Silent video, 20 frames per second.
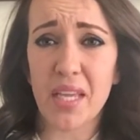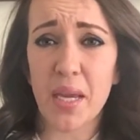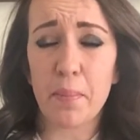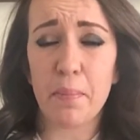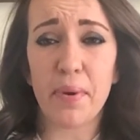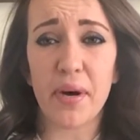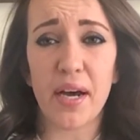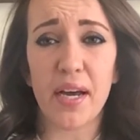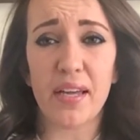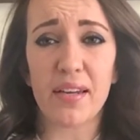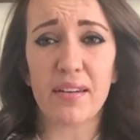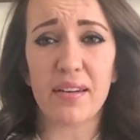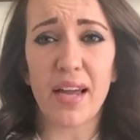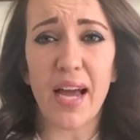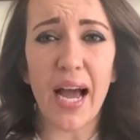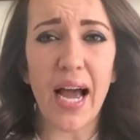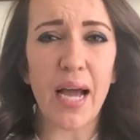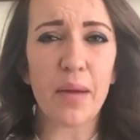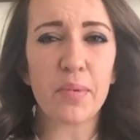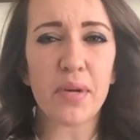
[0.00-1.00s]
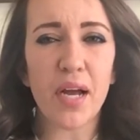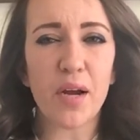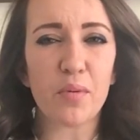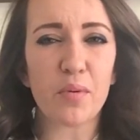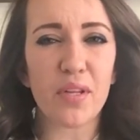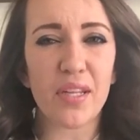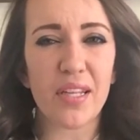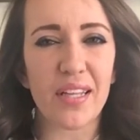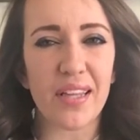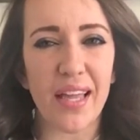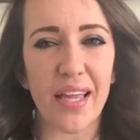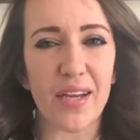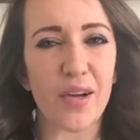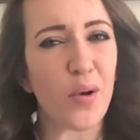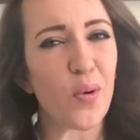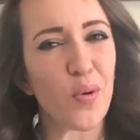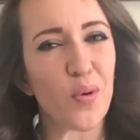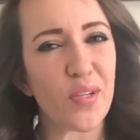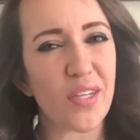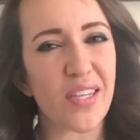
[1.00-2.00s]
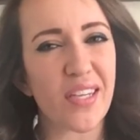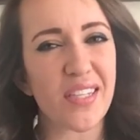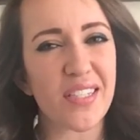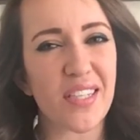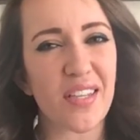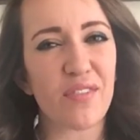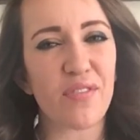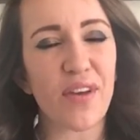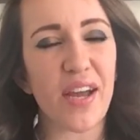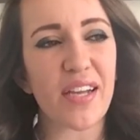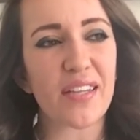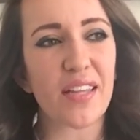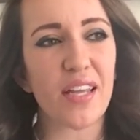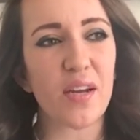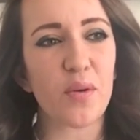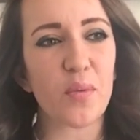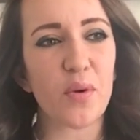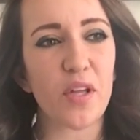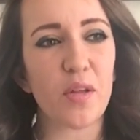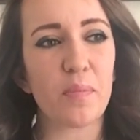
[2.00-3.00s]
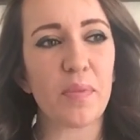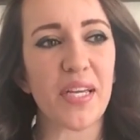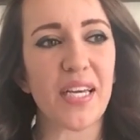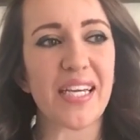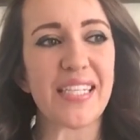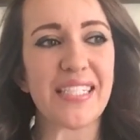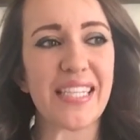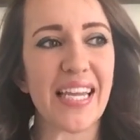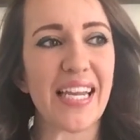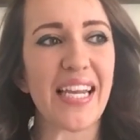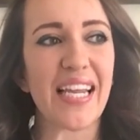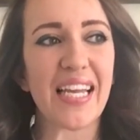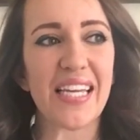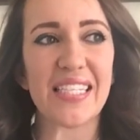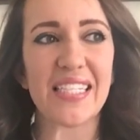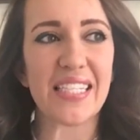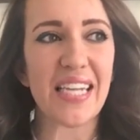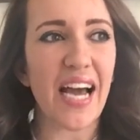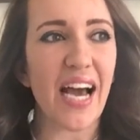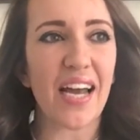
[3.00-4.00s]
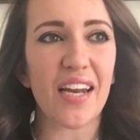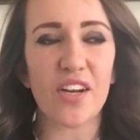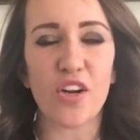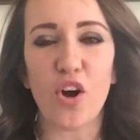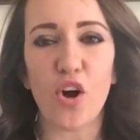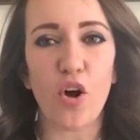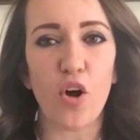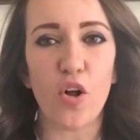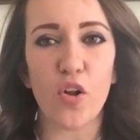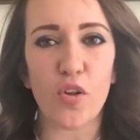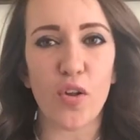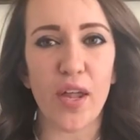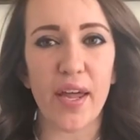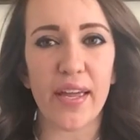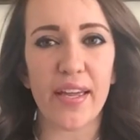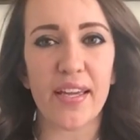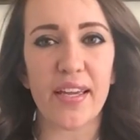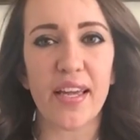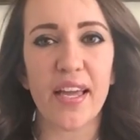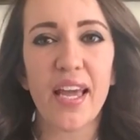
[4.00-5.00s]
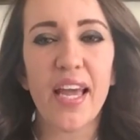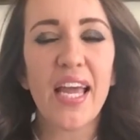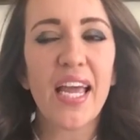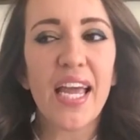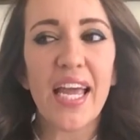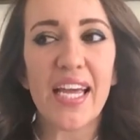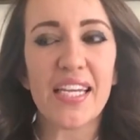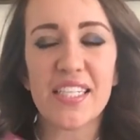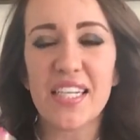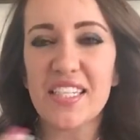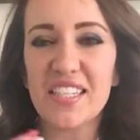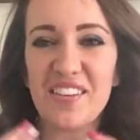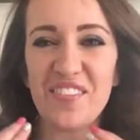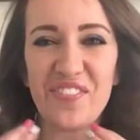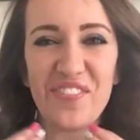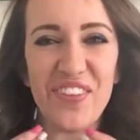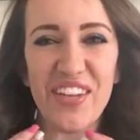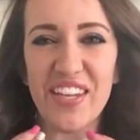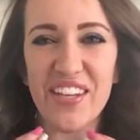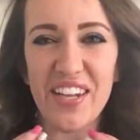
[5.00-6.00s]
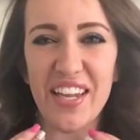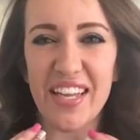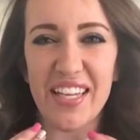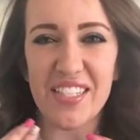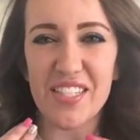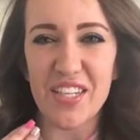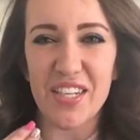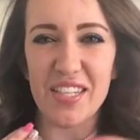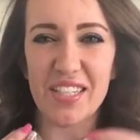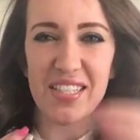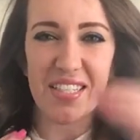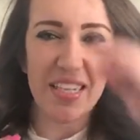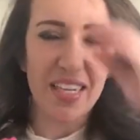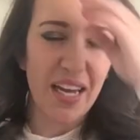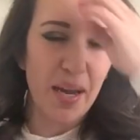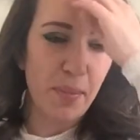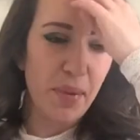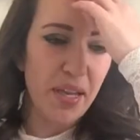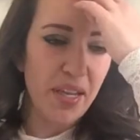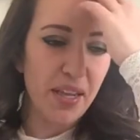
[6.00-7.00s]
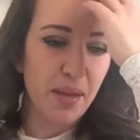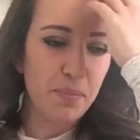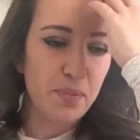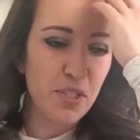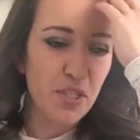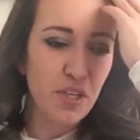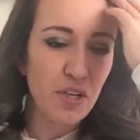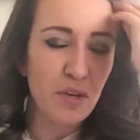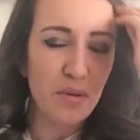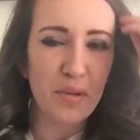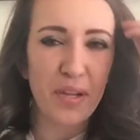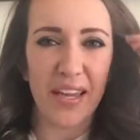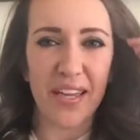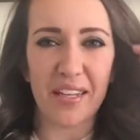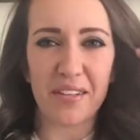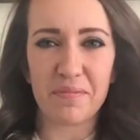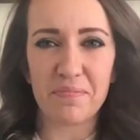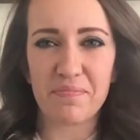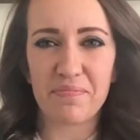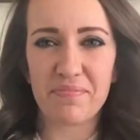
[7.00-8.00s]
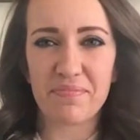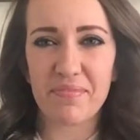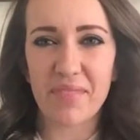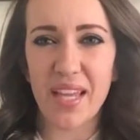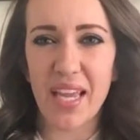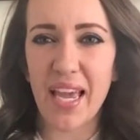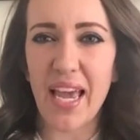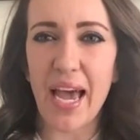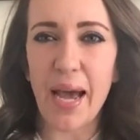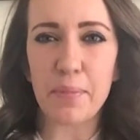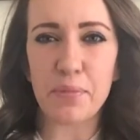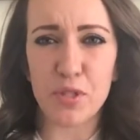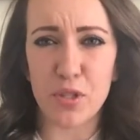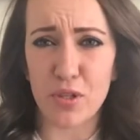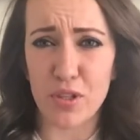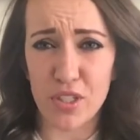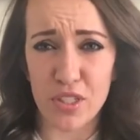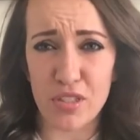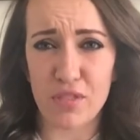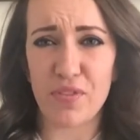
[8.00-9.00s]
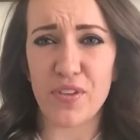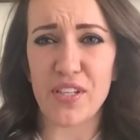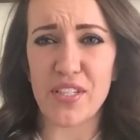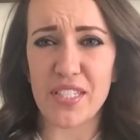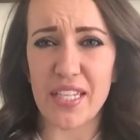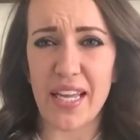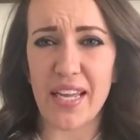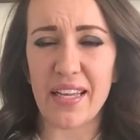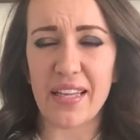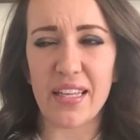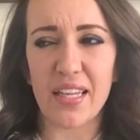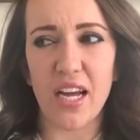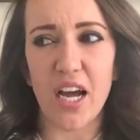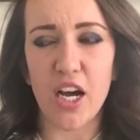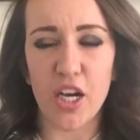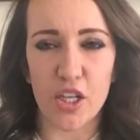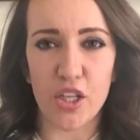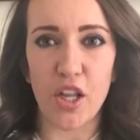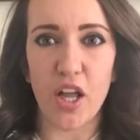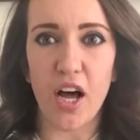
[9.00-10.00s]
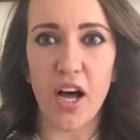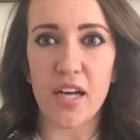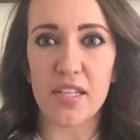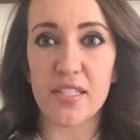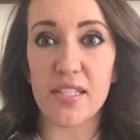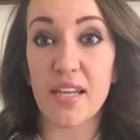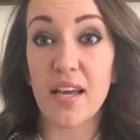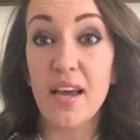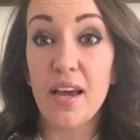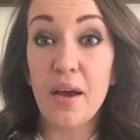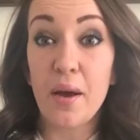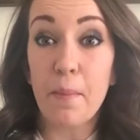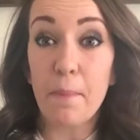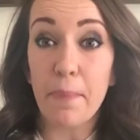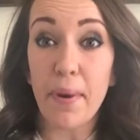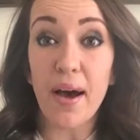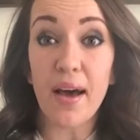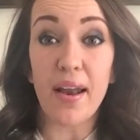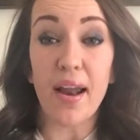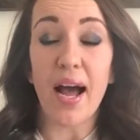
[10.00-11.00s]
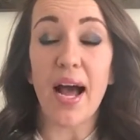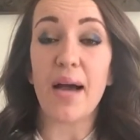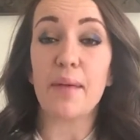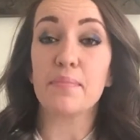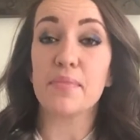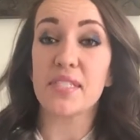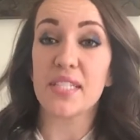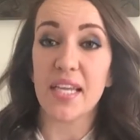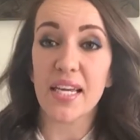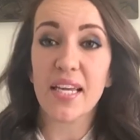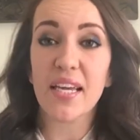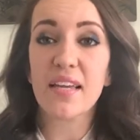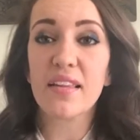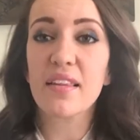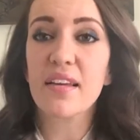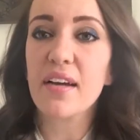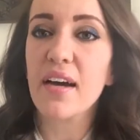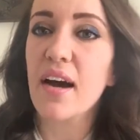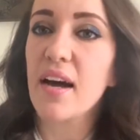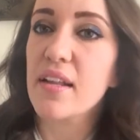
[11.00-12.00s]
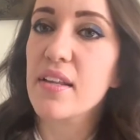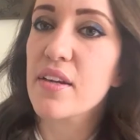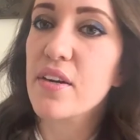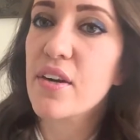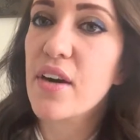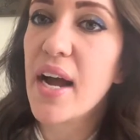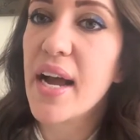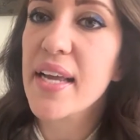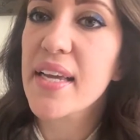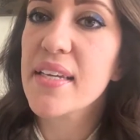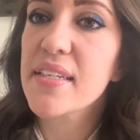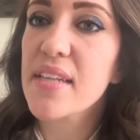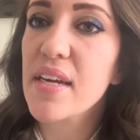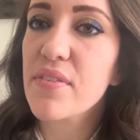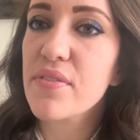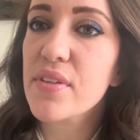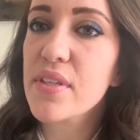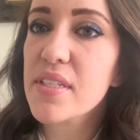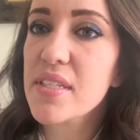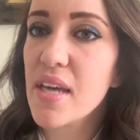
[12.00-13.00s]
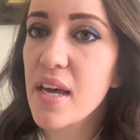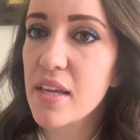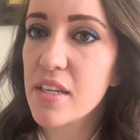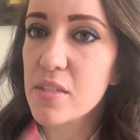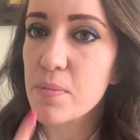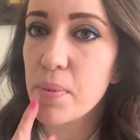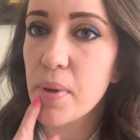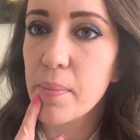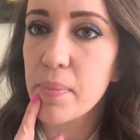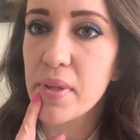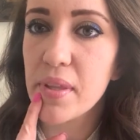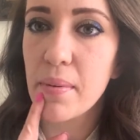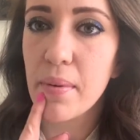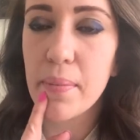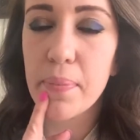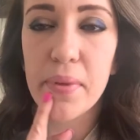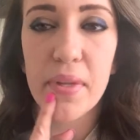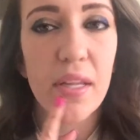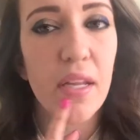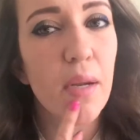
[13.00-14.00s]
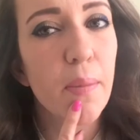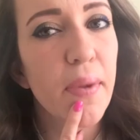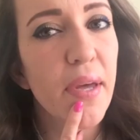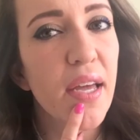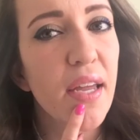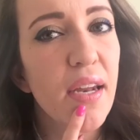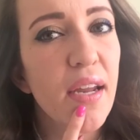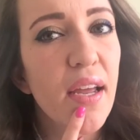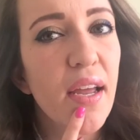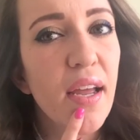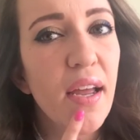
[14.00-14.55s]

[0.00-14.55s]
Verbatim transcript: but I'm not really like holding it to the fact that it will, because it is not at all like, it doesn't feel like it's going to stick on my lips, you know, like it absolutely just feels like a gloss. But I'm digging the color. I can definitely tell it's plumping them up a little bit,